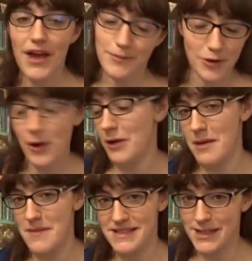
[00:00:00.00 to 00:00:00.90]
I'm not going to
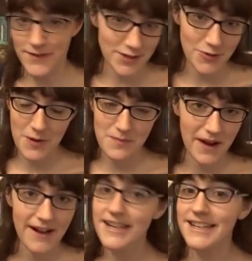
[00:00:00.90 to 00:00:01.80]
be missing the Victorian
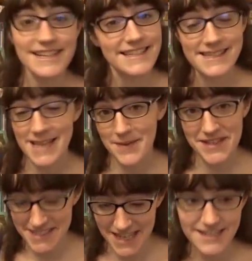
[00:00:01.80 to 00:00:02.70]
period, at least to the same
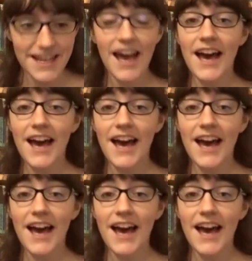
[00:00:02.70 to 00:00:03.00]
extent.